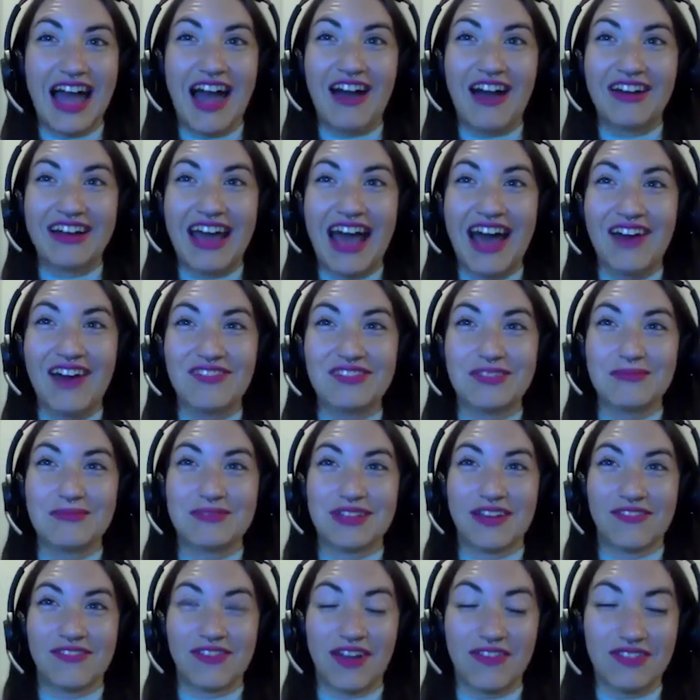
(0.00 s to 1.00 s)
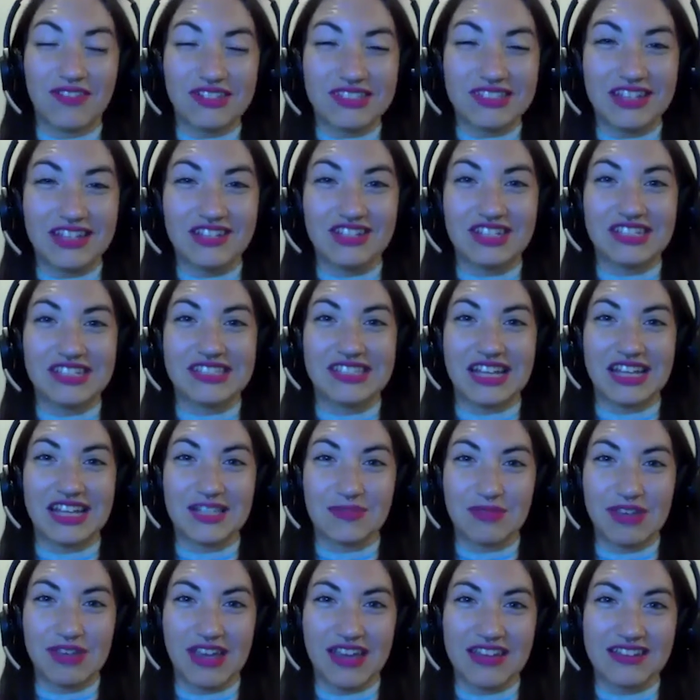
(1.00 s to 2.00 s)
how to have some tough conversations
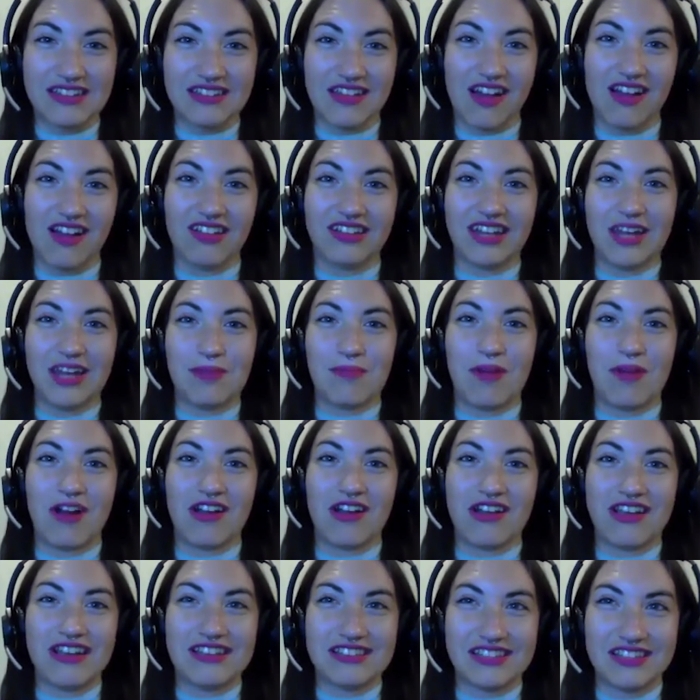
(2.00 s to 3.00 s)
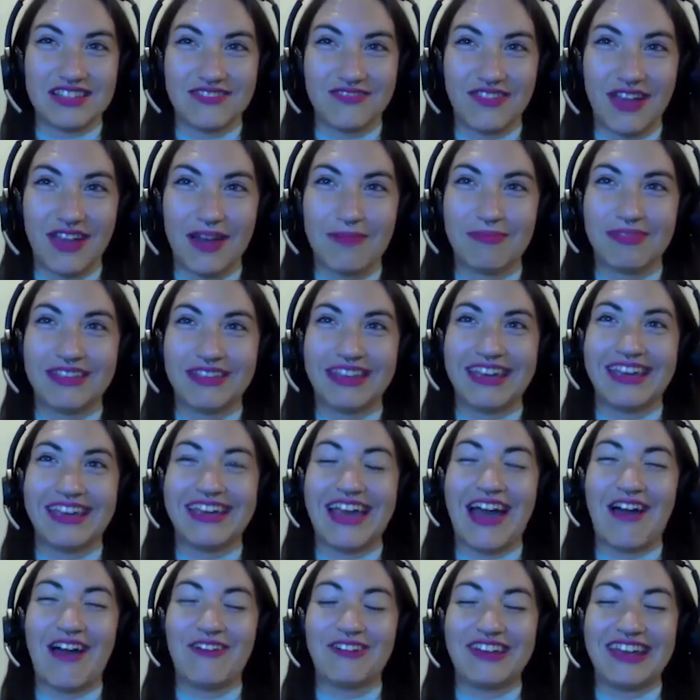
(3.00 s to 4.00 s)
as we get into holiday parties and
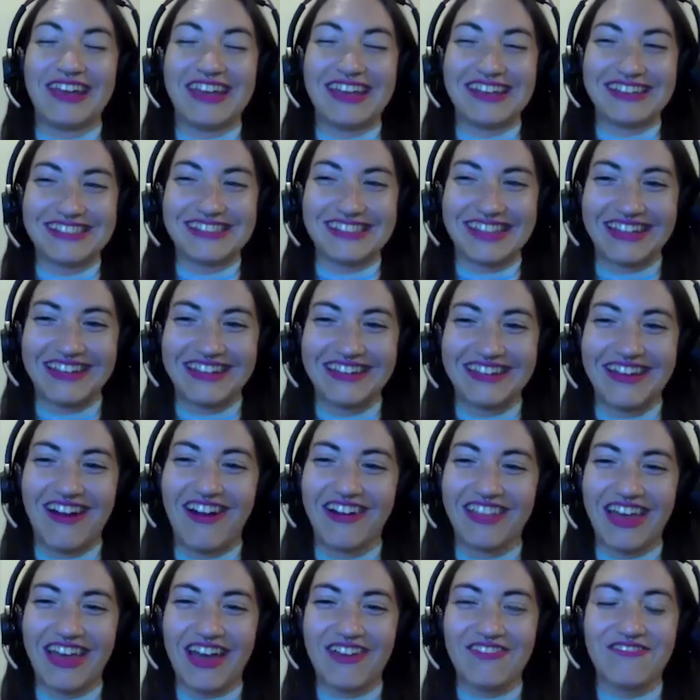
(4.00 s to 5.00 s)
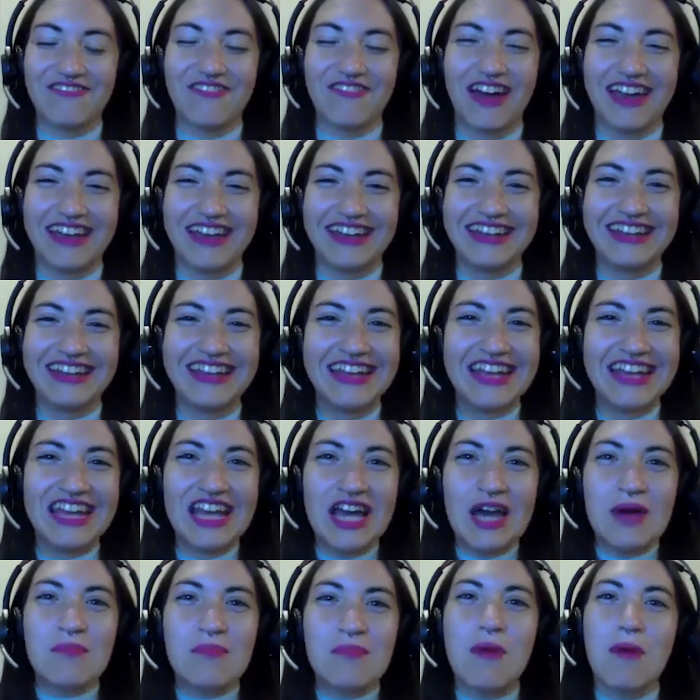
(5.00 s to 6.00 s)
family outings and all that fun.
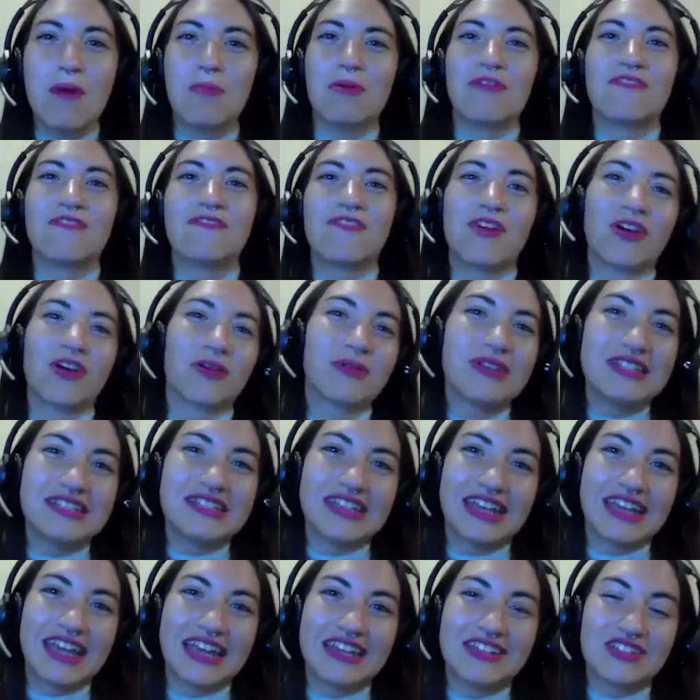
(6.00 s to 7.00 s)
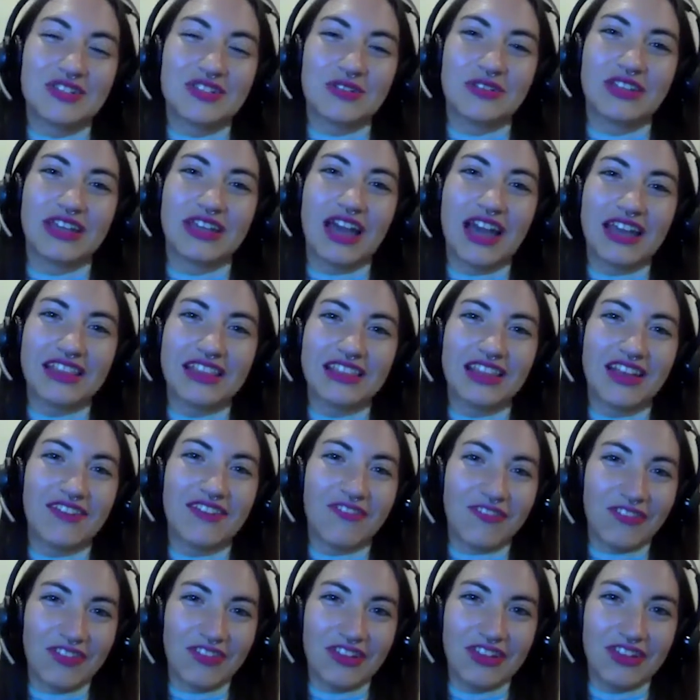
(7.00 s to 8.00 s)
But before we dig in, Shulie, I'd
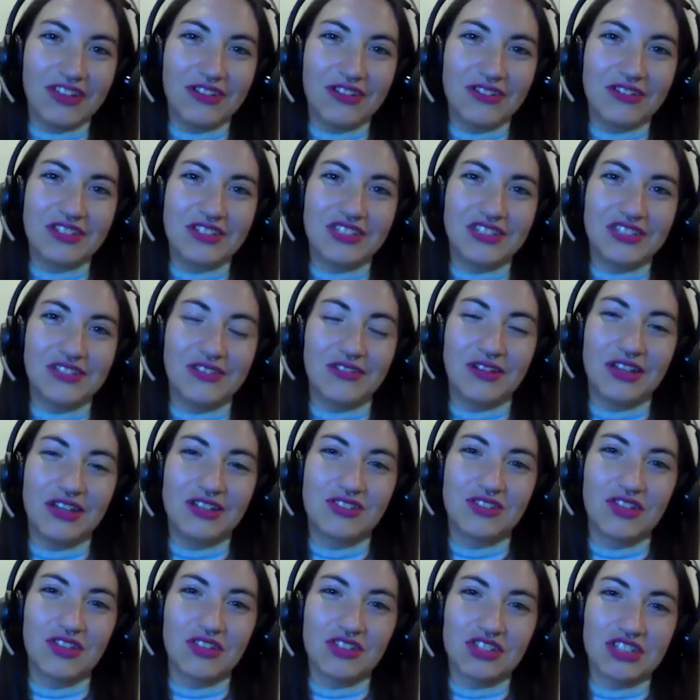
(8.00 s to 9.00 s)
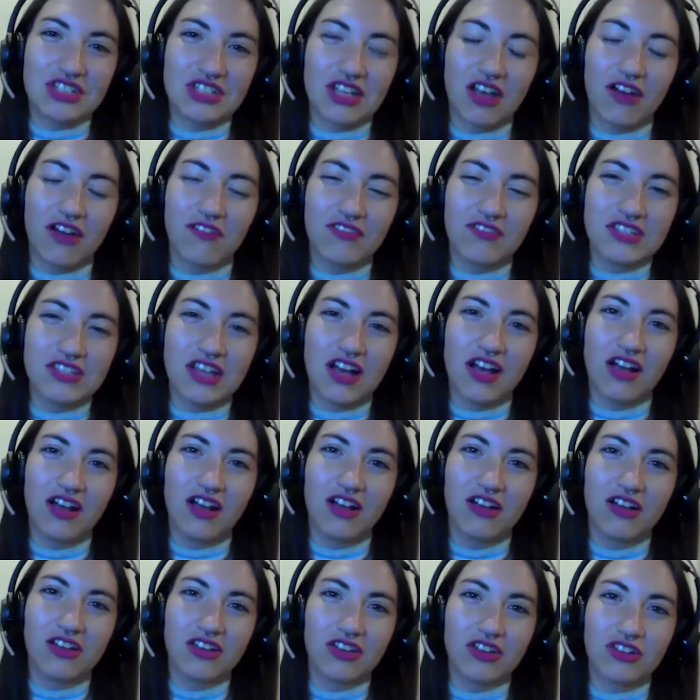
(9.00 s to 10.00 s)
love for you to introduce yourself,
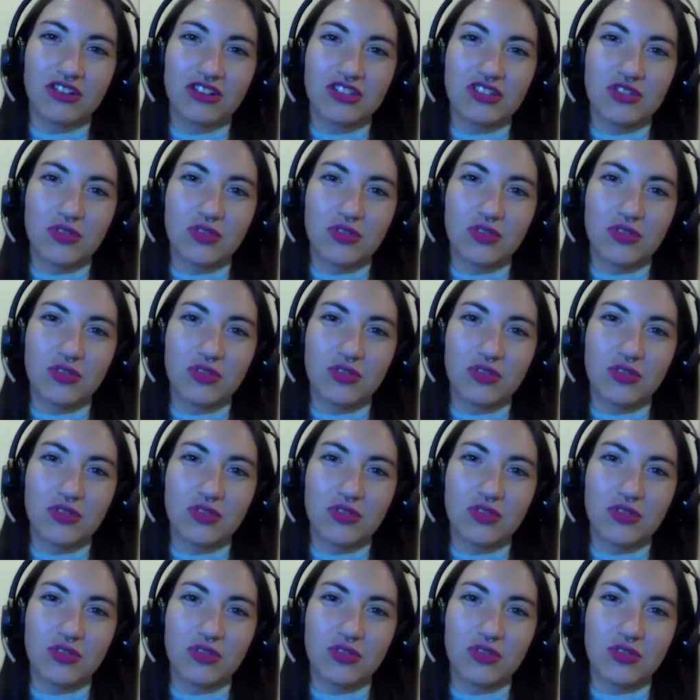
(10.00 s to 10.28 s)
tell your